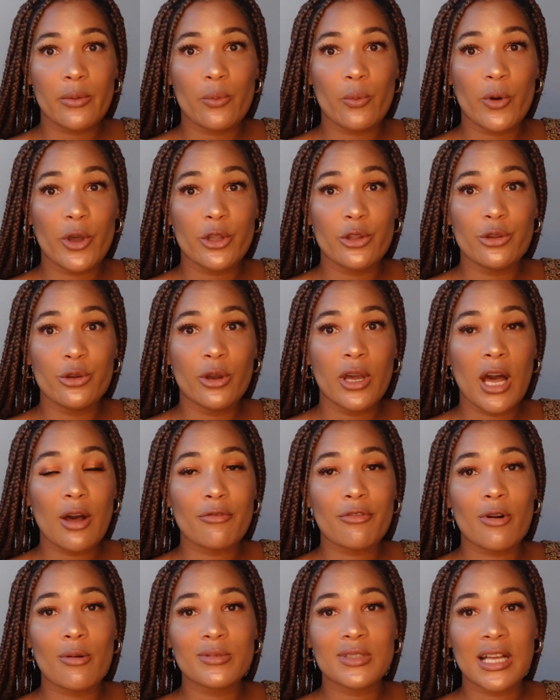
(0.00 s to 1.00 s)
when you come
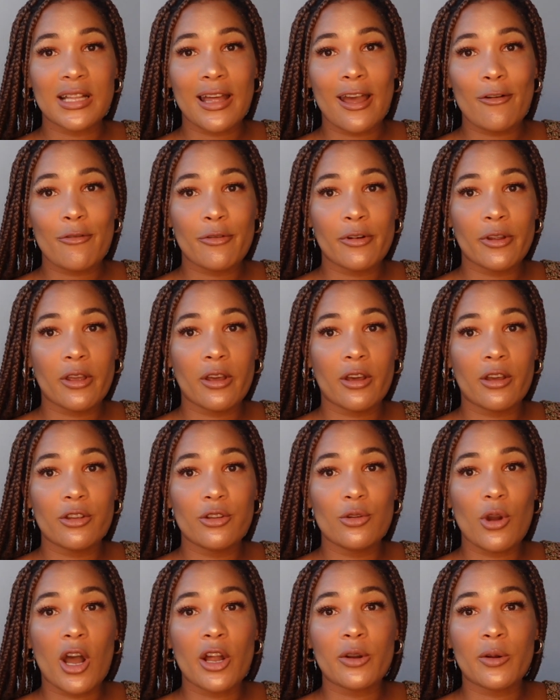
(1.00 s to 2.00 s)
from South Africa,
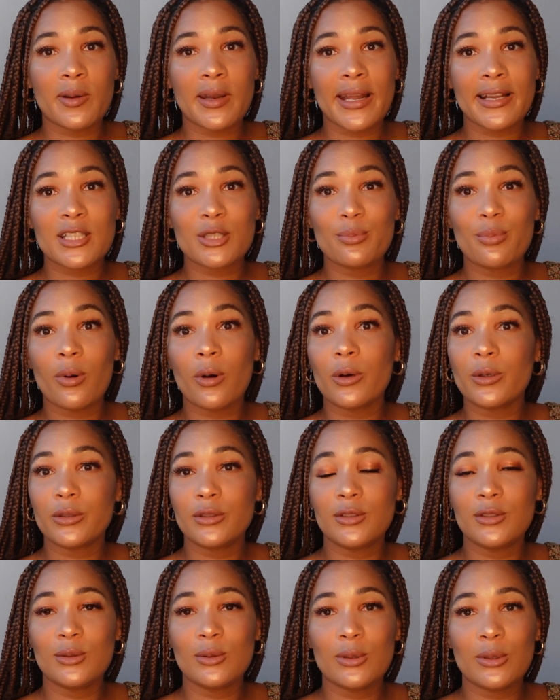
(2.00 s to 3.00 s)
you are not
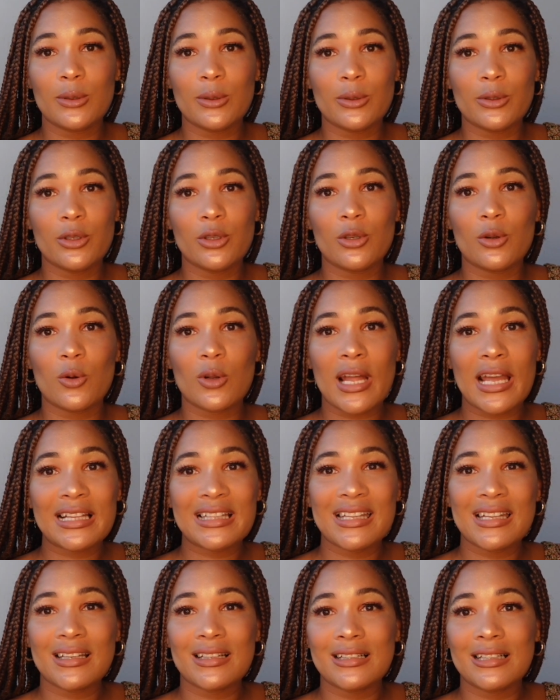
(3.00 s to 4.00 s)
exposed to, you know,
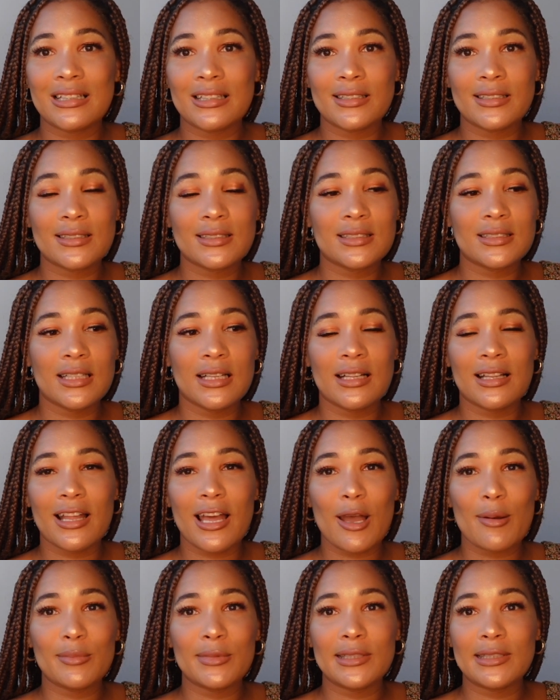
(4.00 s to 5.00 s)
like the glitz, the
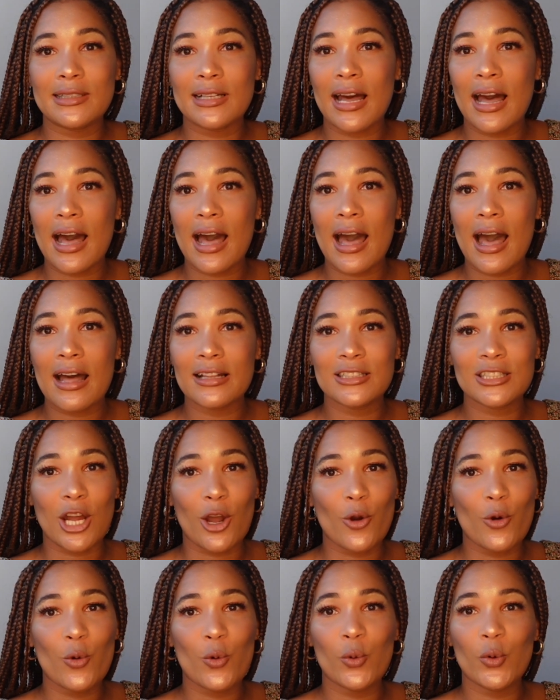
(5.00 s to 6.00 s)
glam, the
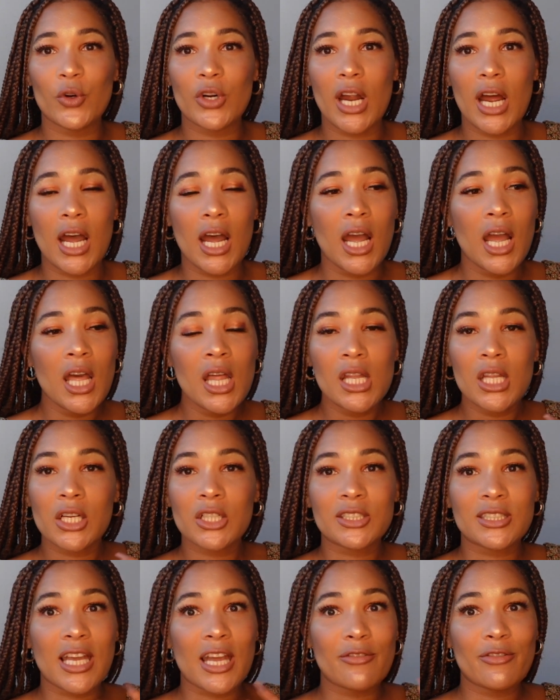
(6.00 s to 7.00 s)
chankura,
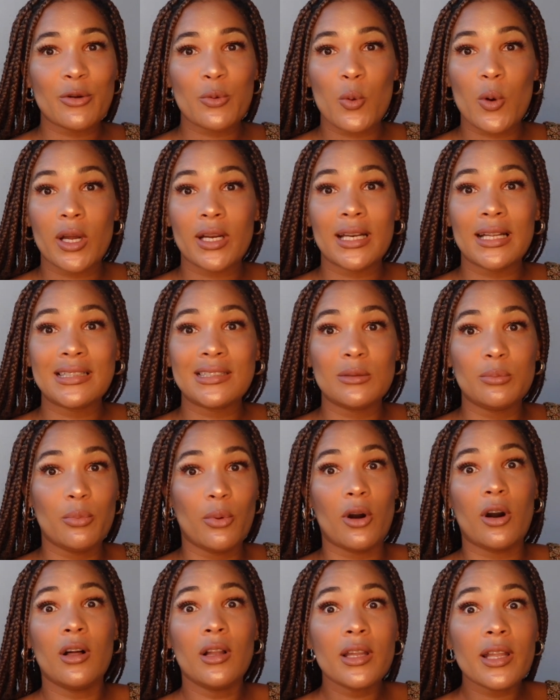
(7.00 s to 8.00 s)
because everyone is
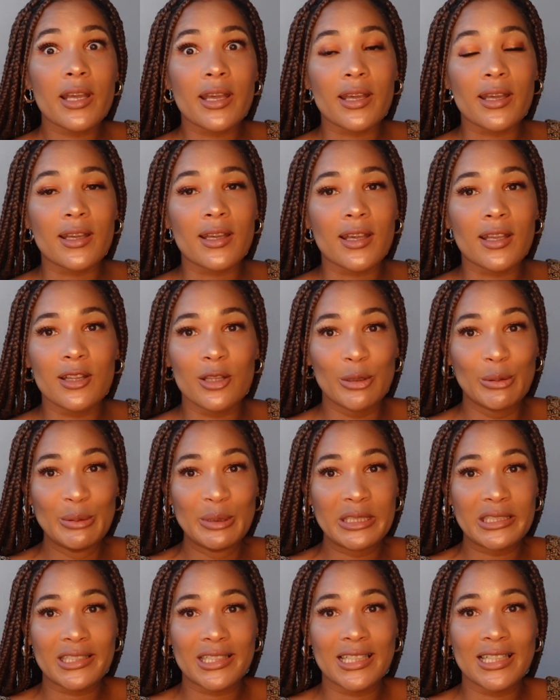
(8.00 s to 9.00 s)
balling in the
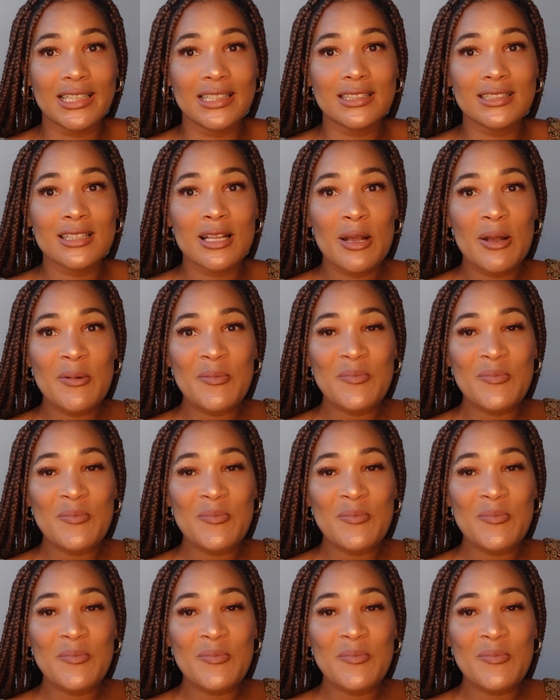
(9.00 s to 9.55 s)
Middle East.